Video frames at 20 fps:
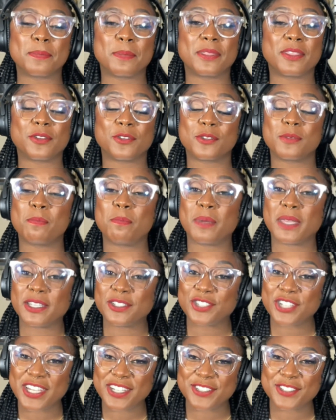but there's
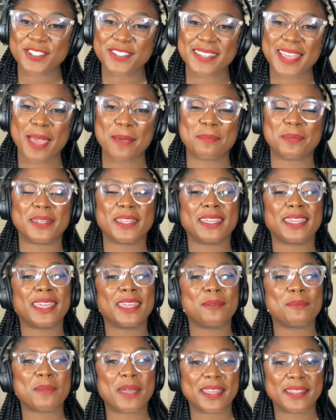big changes happening
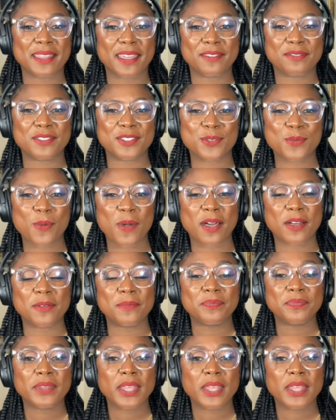in my life as well.